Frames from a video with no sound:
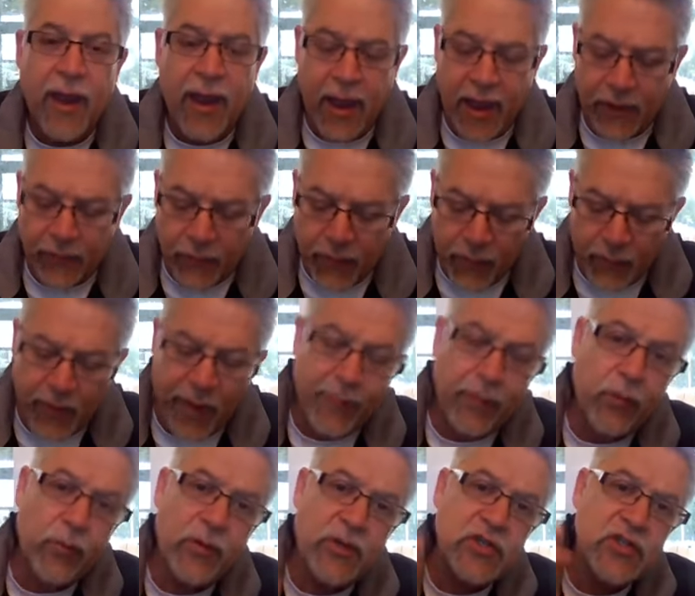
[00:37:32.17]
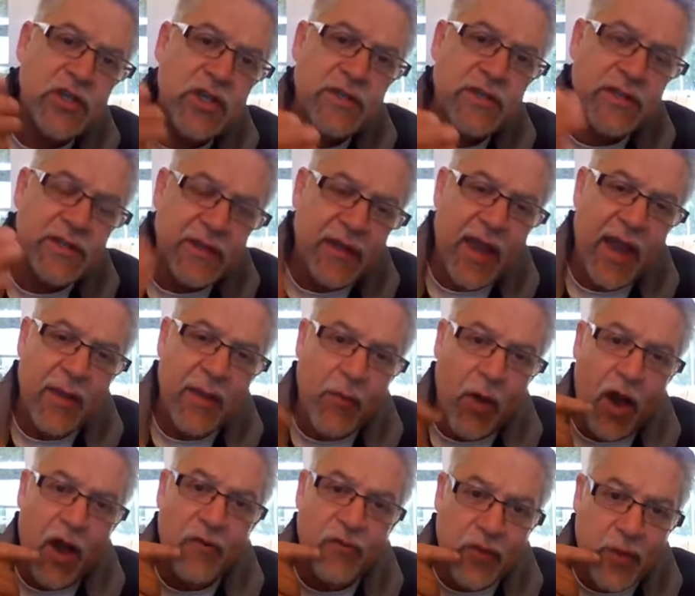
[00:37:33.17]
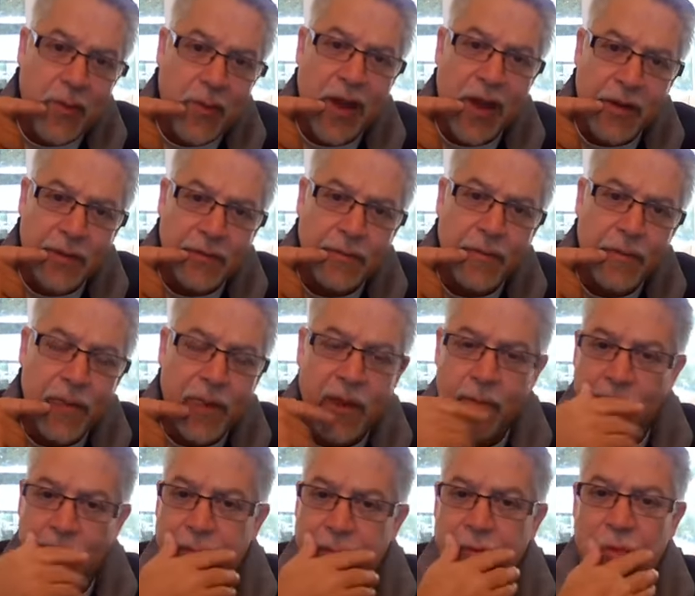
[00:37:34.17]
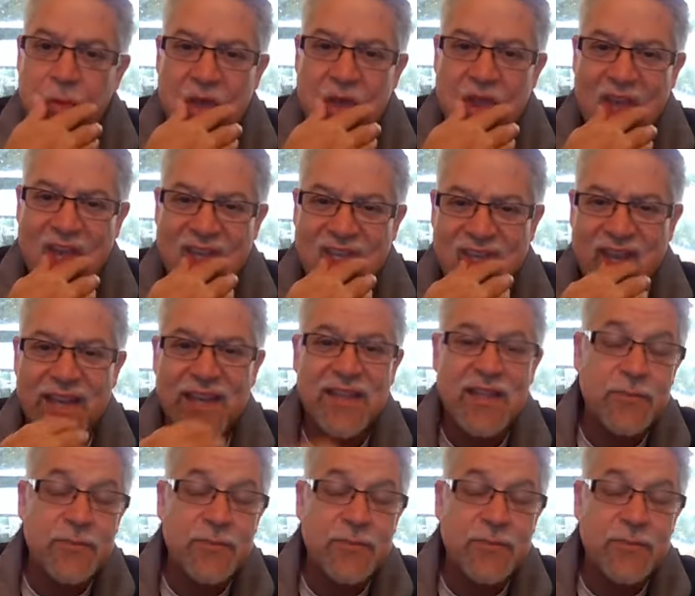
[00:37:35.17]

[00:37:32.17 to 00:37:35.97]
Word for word: And remember when Jesus came off the mountain? Remember what they said?